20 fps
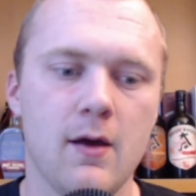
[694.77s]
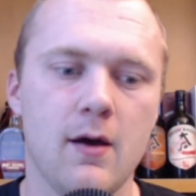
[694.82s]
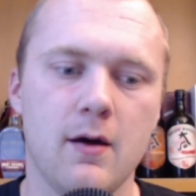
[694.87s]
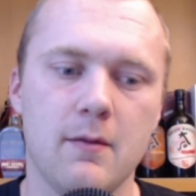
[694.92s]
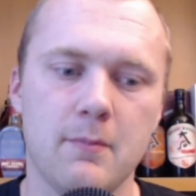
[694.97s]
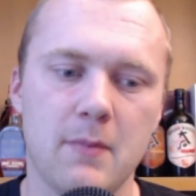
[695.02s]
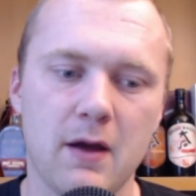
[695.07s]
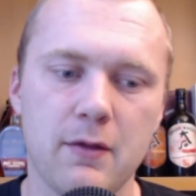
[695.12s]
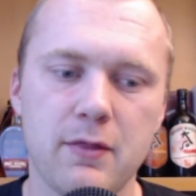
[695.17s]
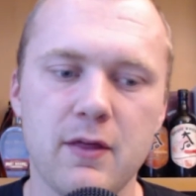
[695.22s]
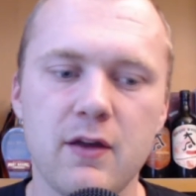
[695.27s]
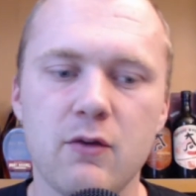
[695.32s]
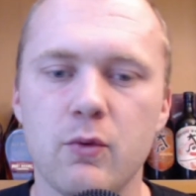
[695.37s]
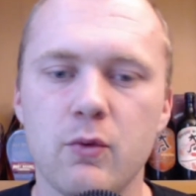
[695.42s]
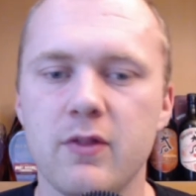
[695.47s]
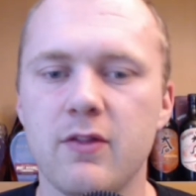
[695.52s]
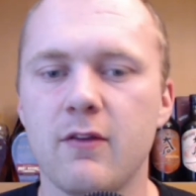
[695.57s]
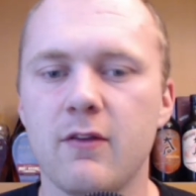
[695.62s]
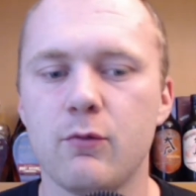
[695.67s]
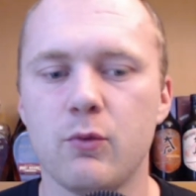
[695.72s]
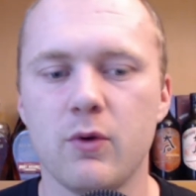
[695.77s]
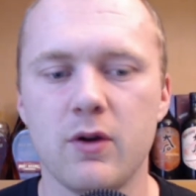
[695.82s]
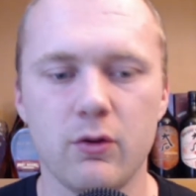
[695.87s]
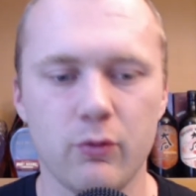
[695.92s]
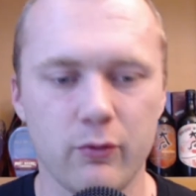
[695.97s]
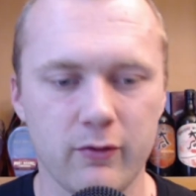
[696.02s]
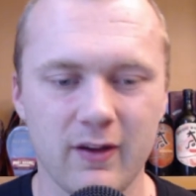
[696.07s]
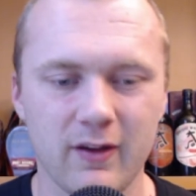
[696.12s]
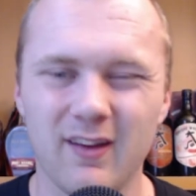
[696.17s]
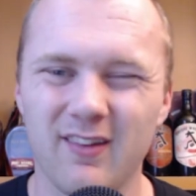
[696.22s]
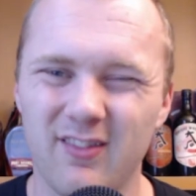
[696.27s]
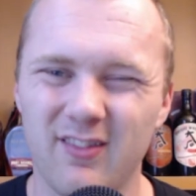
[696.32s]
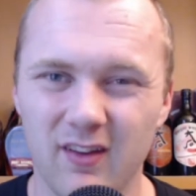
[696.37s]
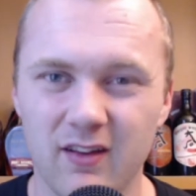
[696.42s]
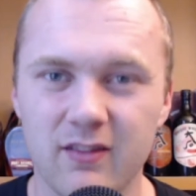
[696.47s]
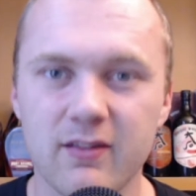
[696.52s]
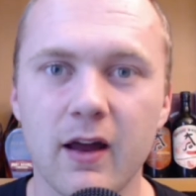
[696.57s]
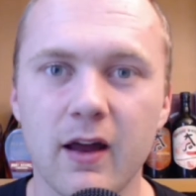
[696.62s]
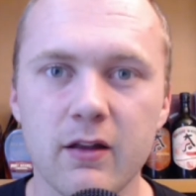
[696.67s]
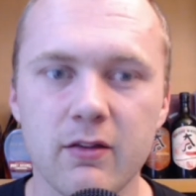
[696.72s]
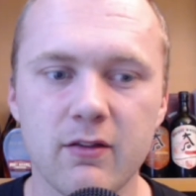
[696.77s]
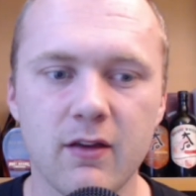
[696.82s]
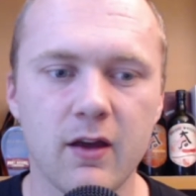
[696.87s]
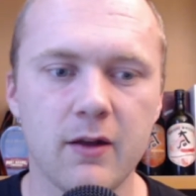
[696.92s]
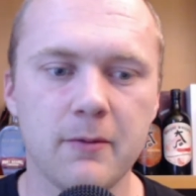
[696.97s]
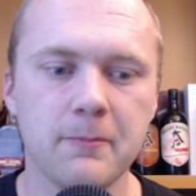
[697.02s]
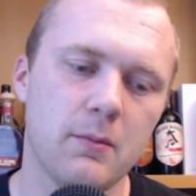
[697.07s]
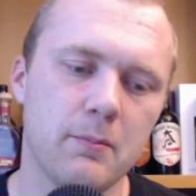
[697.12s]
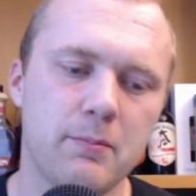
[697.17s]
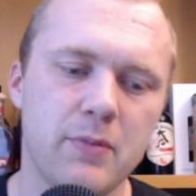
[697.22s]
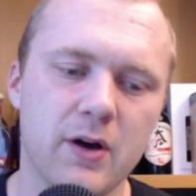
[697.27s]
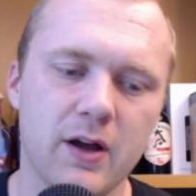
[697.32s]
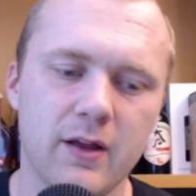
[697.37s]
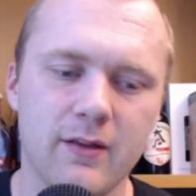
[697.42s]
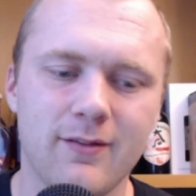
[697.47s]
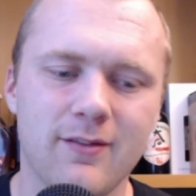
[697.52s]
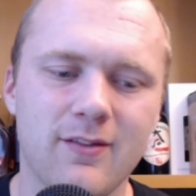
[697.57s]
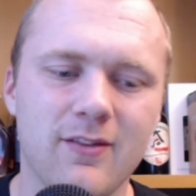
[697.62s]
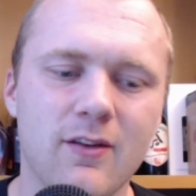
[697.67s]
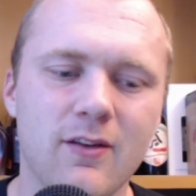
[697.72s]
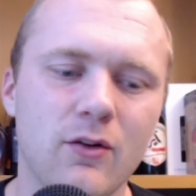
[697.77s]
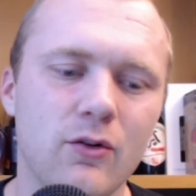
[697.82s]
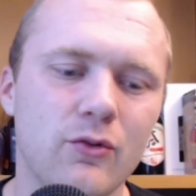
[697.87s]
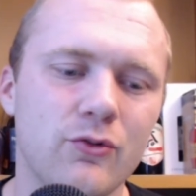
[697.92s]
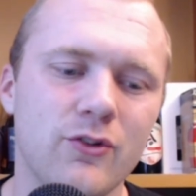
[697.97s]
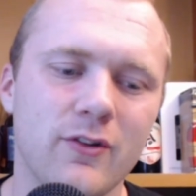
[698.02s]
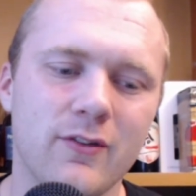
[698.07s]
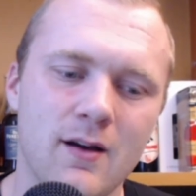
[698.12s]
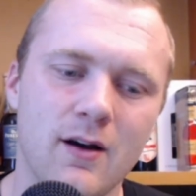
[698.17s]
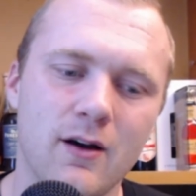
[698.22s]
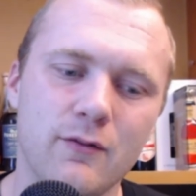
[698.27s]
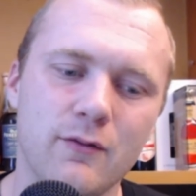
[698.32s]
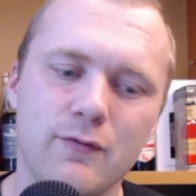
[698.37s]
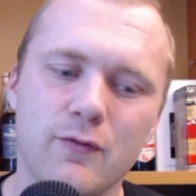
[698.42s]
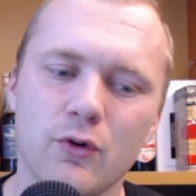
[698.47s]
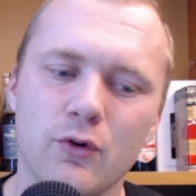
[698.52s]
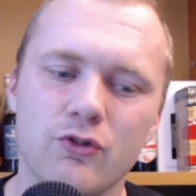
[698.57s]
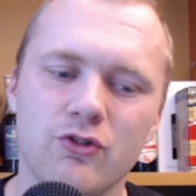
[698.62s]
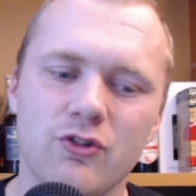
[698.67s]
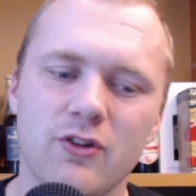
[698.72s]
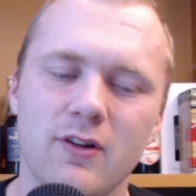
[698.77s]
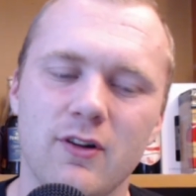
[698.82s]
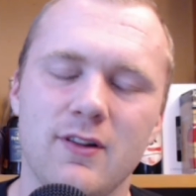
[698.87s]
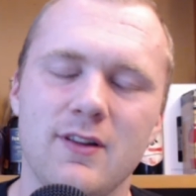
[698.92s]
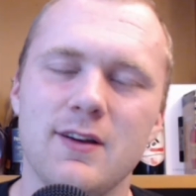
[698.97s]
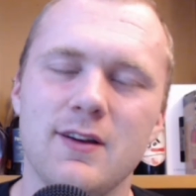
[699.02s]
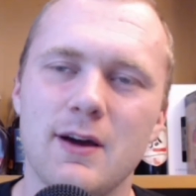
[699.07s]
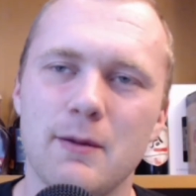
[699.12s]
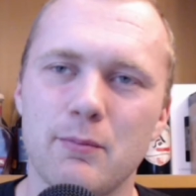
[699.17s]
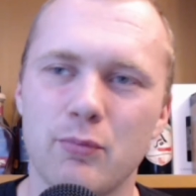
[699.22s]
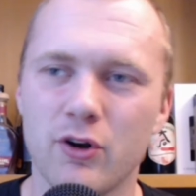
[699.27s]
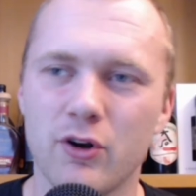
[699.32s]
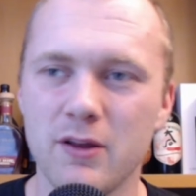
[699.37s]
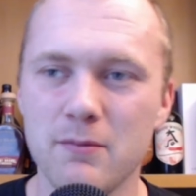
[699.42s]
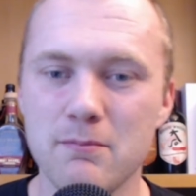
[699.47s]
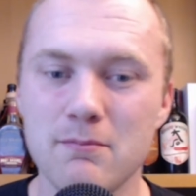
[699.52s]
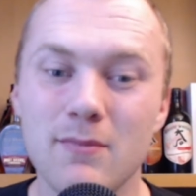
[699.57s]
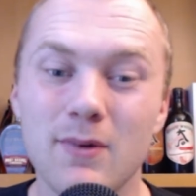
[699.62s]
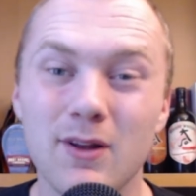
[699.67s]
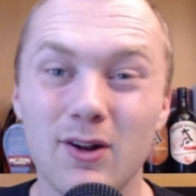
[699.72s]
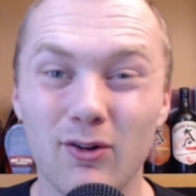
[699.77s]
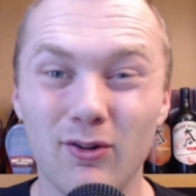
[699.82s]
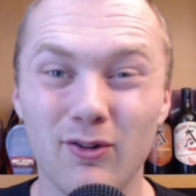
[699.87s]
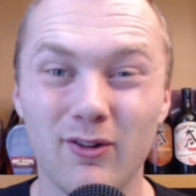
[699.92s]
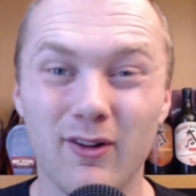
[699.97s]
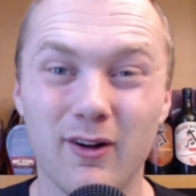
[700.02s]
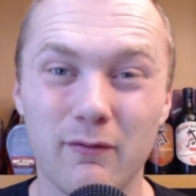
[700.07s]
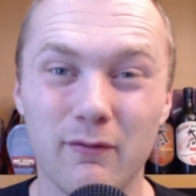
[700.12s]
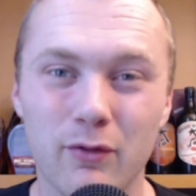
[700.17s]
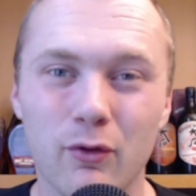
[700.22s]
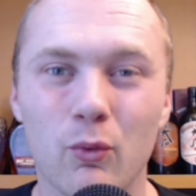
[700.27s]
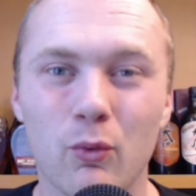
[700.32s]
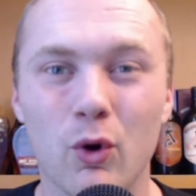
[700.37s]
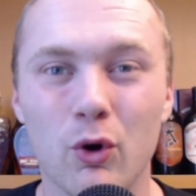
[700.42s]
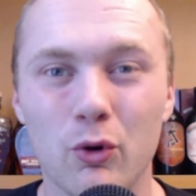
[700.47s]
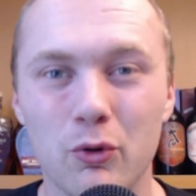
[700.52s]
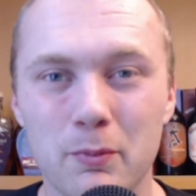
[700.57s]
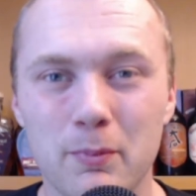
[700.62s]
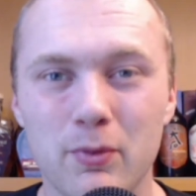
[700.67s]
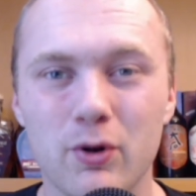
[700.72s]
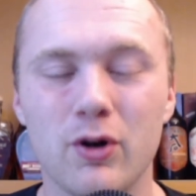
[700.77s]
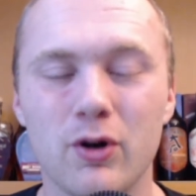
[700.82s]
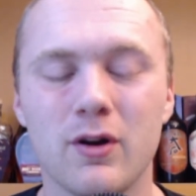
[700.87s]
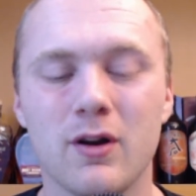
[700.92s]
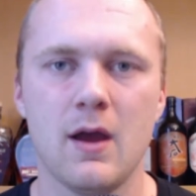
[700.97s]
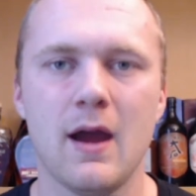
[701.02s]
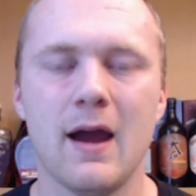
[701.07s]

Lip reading: I think with this one, it was like a 6 out of 10, but still just, unfortunately, a pretty middle of the road book.